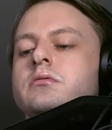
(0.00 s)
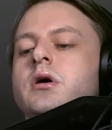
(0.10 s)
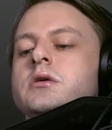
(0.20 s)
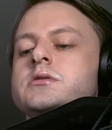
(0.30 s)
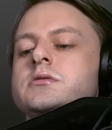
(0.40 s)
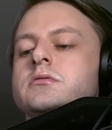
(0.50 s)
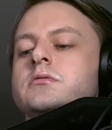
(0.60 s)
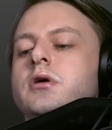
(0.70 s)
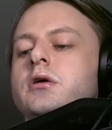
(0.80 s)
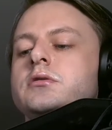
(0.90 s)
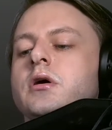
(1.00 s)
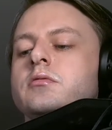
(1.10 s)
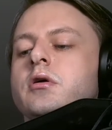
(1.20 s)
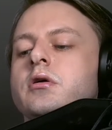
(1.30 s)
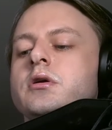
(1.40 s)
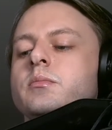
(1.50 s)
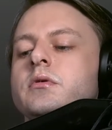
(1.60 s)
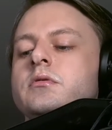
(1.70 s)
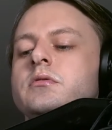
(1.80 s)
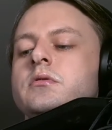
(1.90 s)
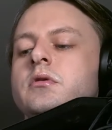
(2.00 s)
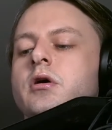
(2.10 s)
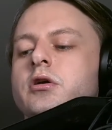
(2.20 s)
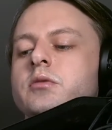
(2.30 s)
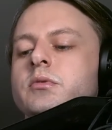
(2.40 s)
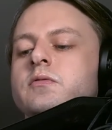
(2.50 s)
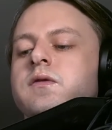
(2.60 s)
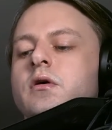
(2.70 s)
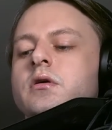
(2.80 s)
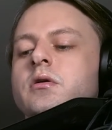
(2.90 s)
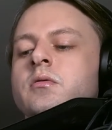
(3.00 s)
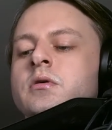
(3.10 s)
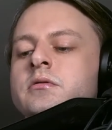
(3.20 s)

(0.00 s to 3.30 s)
nice knockdown argument for you.